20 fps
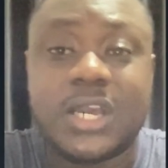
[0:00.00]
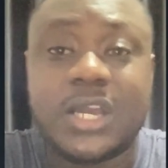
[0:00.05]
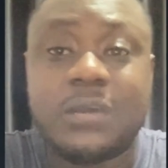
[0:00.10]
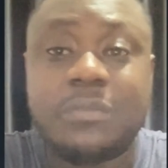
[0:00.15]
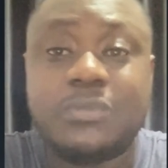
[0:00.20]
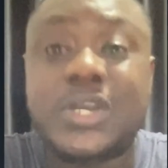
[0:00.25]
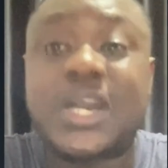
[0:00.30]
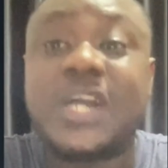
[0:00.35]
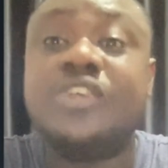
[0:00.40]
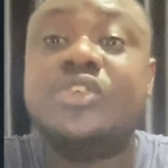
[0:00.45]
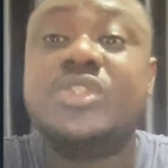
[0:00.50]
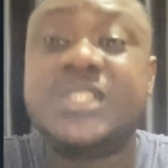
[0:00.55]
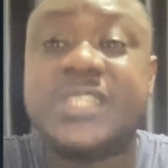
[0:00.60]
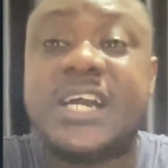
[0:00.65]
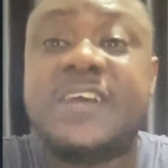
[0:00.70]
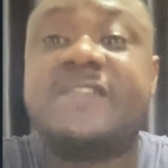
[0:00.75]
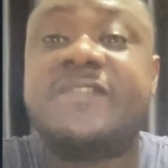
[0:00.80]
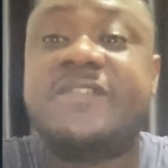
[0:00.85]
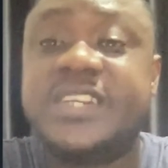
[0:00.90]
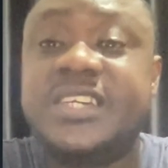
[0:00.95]
You can use
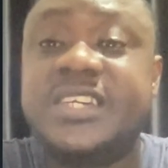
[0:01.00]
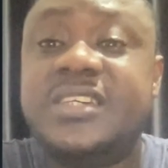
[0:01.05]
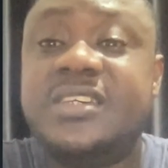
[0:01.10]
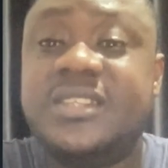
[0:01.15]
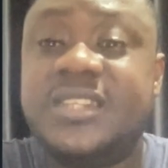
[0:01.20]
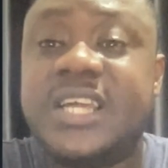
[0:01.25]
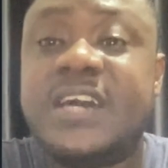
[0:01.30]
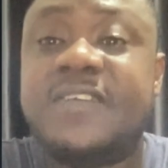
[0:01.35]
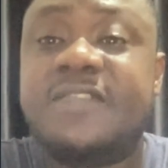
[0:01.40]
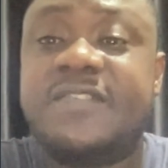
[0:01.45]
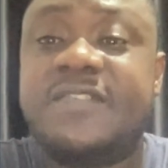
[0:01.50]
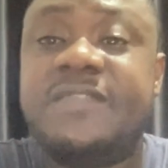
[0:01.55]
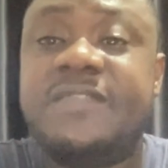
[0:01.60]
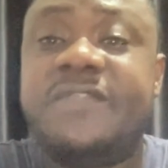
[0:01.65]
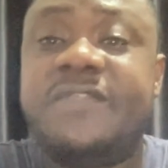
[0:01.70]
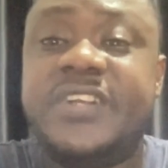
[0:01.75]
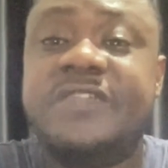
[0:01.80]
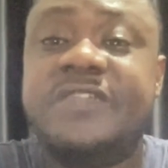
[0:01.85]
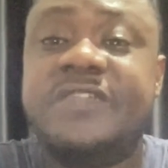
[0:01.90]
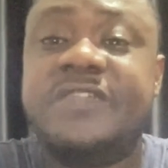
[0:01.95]
their free. They have a
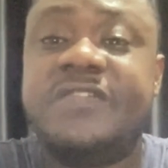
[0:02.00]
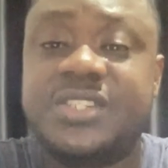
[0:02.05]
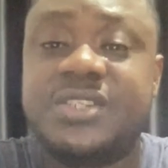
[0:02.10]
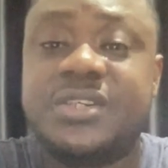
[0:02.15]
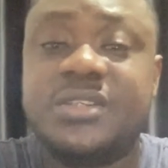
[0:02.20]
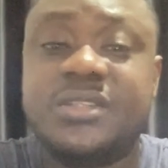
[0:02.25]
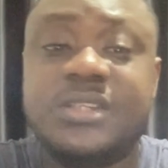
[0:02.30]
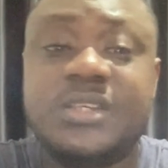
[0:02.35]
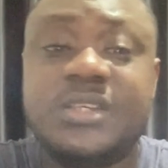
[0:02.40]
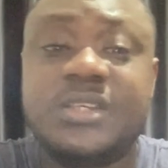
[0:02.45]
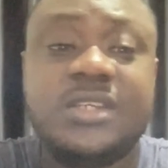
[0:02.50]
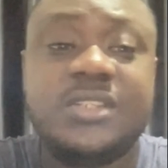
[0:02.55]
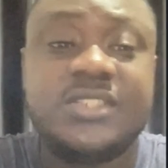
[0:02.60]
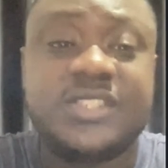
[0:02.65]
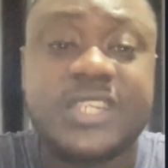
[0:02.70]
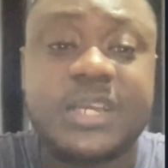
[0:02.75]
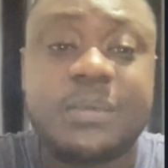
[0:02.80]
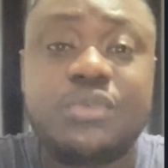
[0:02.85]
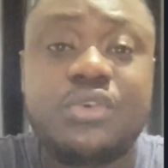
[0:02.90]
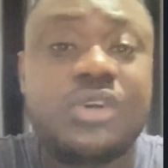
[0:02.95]
free version.
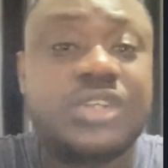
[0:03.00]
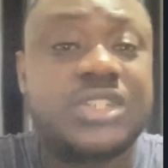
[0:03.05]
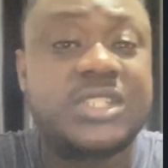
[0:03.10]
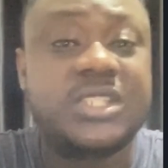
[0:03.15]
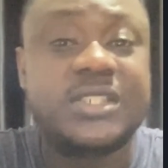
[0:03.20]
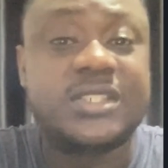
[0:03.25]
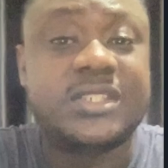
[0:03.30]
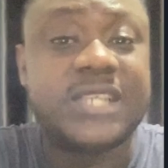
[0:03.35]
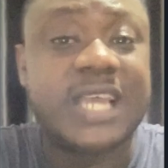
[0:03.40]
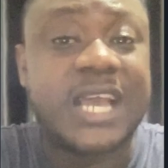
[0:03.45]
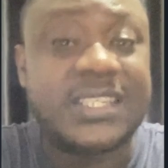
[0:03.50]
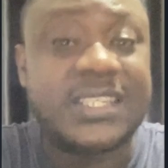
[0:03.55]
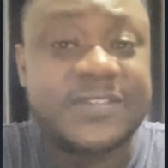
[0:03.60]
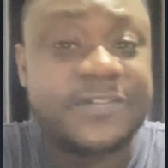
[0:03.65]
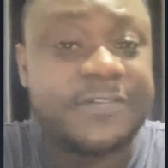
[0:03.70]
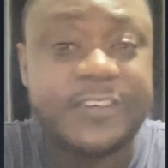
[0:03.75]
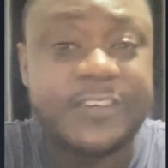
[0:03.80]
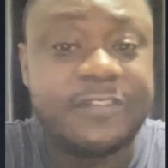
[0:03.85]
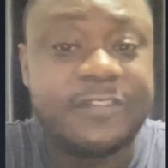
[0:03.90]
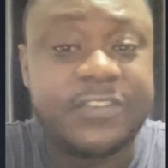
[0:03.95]
SEMrush has
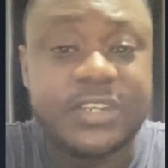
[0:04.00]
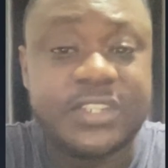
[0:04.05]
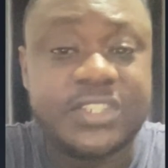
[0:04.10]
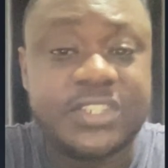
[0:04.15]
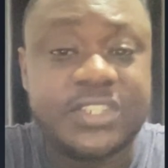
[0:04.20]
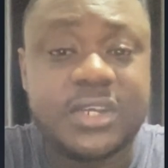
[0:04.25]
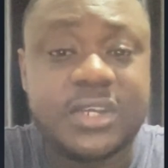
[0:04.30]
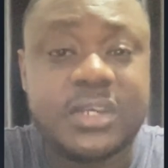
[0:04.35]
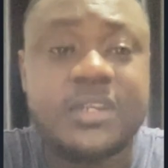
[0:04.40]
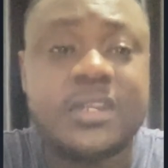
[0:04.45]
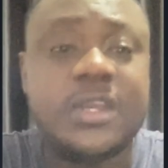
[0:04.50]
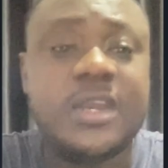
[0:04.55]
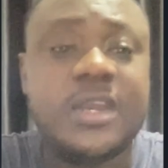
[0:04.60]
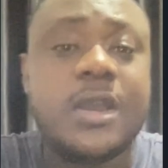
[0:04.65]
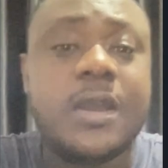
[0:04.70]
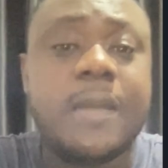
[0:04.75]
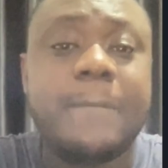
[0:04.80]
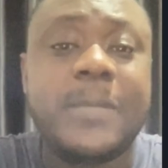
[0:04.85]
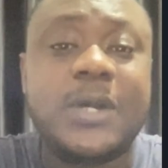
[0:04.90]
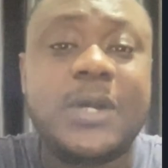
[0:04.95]
free version.
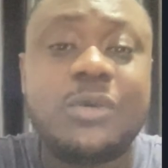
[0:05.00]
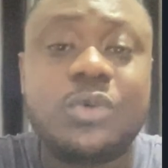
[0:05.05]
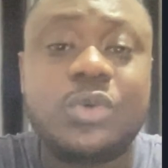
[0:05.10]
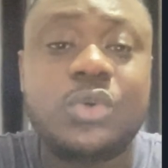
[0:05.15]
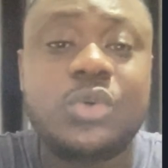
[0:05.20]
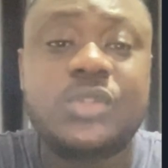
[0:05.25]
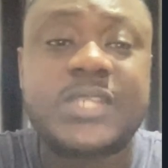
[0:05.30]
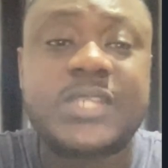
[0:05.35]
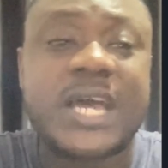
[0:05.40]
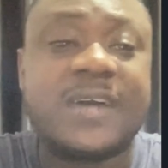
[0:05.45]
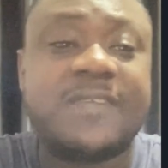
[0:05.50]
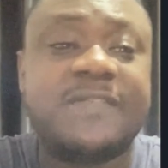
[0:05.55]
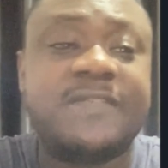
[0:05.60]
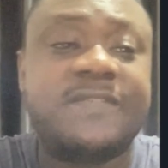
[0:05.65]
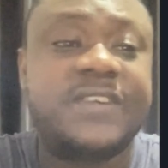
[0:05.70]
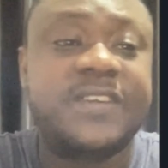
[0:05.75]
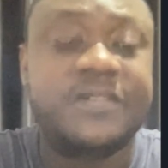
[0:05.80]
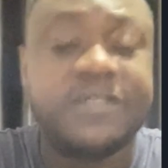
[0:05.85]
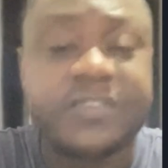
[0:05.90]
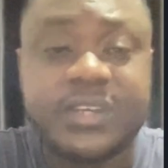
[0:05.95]
Mangoes have
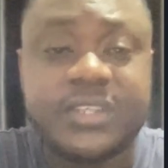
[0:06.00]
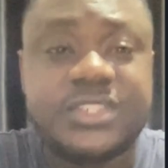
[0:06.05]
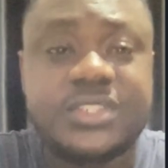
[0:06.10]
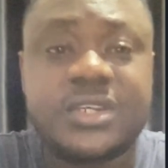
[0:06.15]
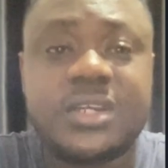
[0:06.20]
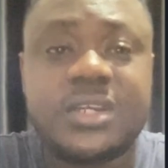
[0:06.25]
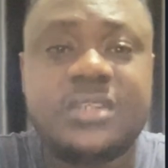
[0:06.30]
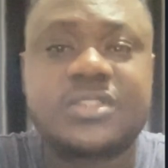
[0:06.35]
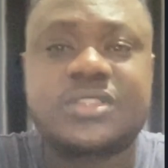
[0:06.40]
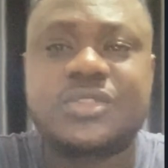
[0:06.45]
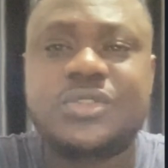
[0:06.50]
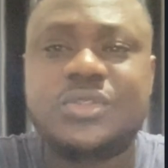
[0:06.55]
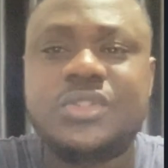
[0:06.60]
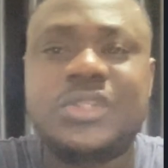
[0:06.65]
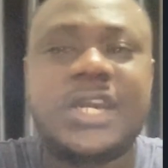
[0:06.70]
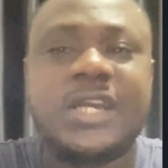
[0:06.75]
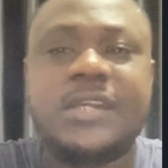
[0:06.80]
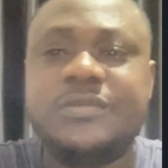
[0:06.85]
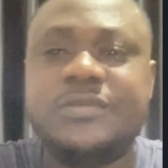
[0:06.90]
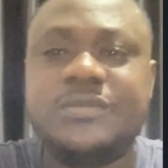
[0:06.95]
free version, so you
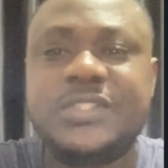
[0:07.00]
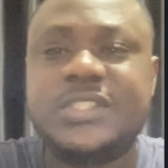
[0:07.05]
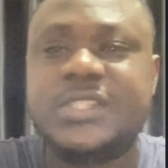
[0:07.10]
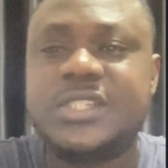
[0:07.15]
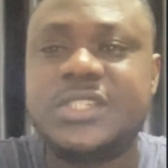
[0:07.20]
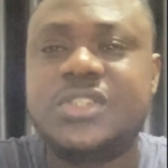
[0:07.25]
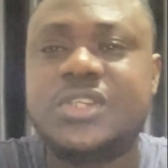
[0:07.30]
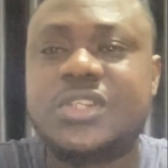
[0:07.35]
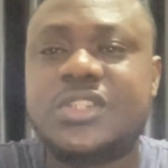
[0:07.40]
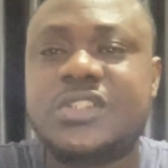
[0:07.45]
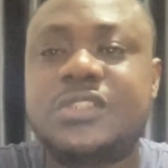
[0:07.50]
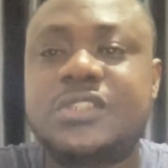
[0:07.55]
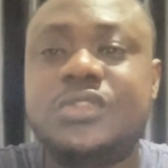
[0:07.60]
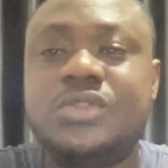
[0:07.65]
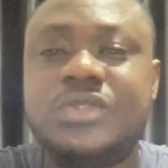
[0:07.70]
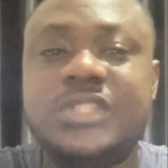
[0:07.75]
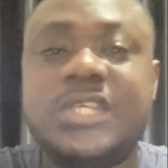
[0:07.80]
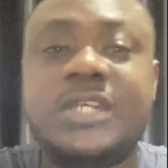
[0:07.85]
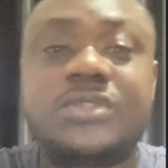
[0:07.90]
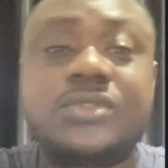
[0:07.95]
can easily just
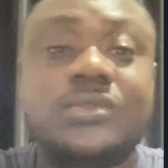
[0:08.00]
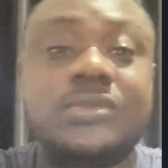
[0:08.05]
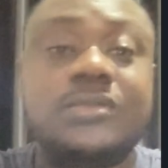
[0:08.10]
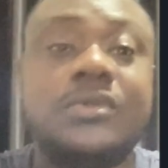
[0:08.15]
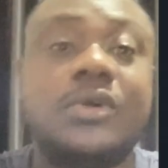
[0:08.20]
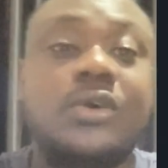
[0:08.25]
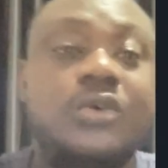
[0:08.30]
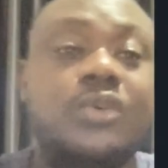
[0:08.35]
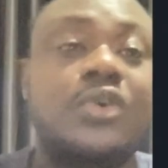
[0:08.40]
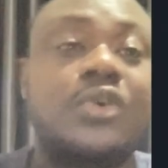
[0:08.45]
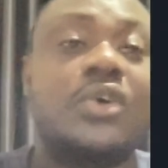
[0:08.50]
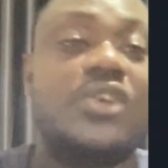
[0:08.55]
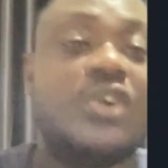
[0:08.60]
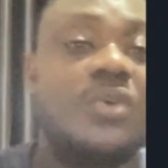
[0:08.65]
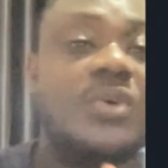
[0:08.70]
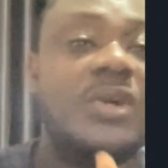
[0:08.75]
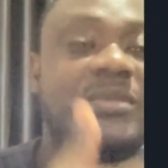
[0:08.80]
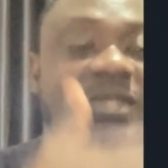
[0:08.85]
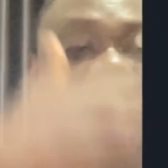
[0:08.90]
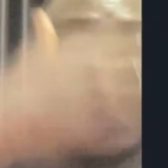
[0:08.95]
use that to crawl your
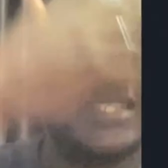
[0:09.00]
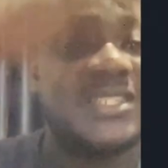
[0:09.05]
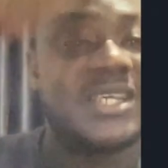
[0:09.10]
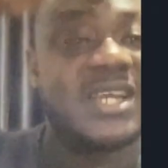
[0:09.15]
website